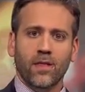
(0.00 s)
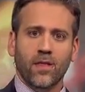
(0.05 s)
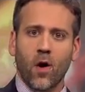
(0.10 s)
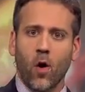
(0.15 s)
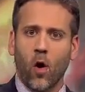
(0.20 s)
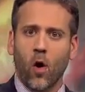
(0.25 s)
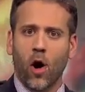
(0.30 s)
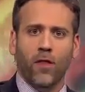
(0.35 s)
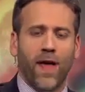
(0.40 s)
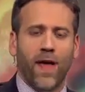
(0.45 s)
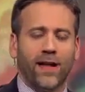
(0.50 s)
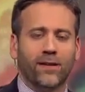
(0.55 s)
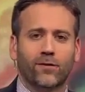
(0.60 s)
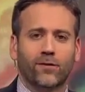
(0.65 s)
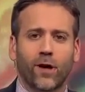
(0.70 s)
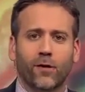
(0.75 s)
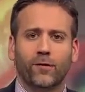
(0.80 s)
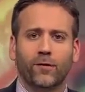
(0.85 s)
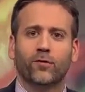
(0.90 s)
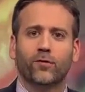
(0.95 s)
All that
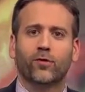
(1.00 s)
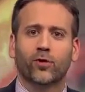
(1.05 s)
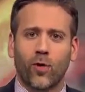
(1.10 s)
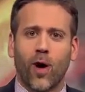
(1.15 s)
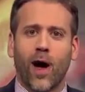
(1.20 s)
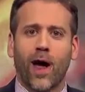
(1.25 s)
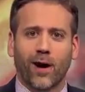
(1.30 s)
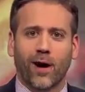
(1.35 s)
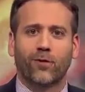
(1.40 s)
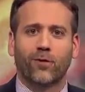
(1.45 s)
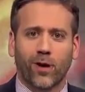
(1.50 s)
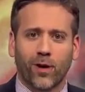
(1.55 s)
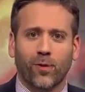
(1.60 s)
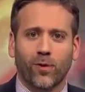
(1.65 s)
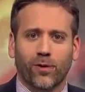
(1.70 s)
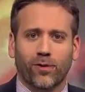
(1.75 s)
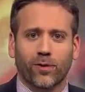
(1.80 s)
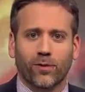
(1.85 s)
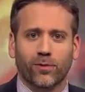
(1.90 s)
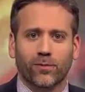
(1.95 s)
stuff is true. I agree
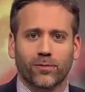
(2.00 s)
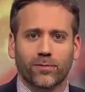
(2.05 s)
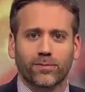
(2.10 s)
with you.